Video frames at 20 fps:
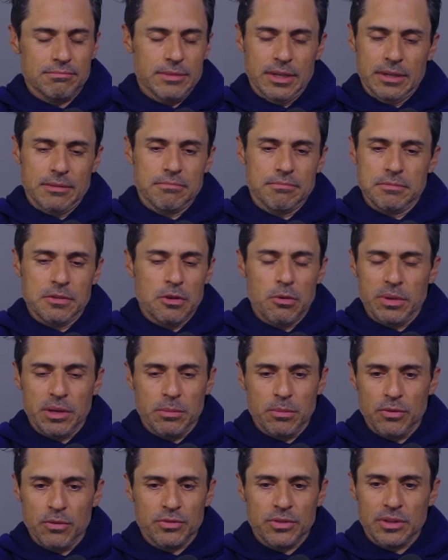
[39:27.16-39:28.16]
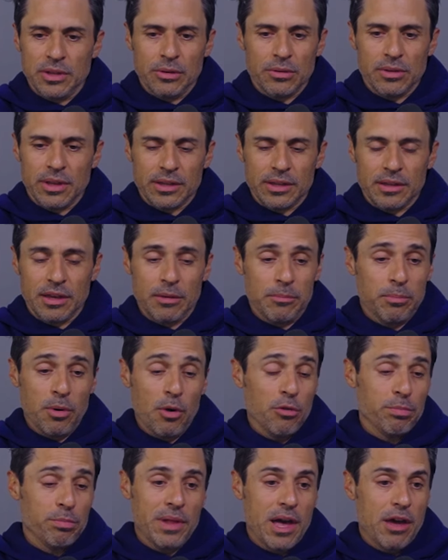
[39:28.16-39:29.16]
Like, nobody moves the needle like on
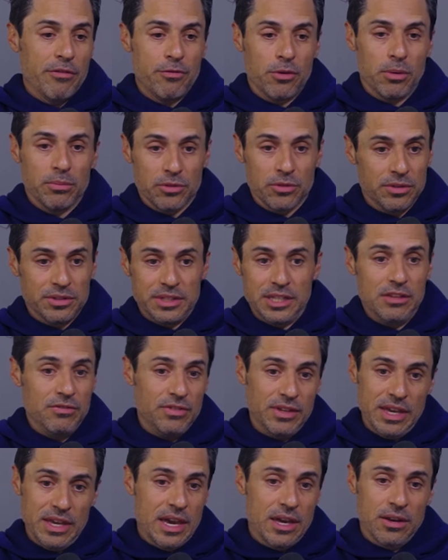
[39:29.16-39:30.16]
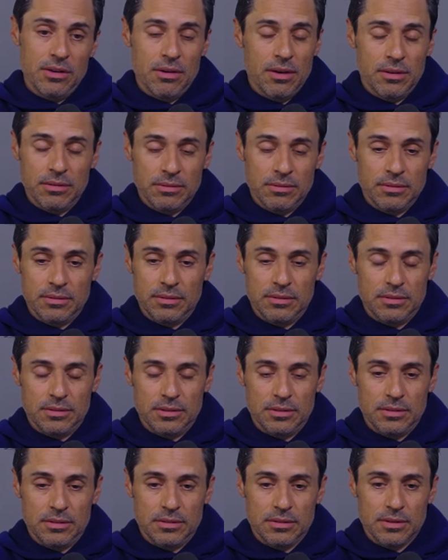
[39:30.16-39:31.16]
both platforms, on TV and
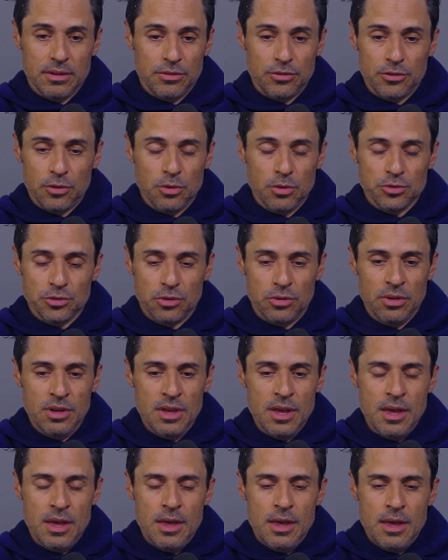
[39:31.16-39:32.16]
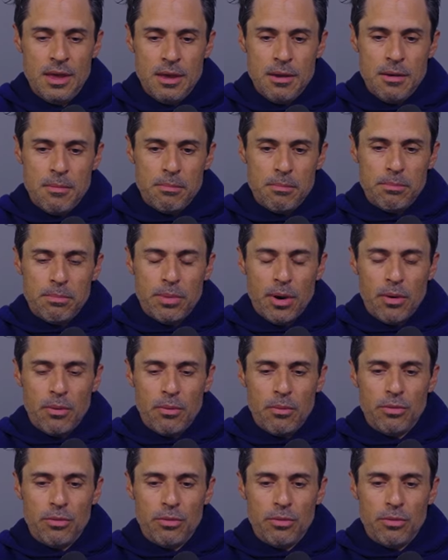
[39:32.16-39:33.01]
on social. But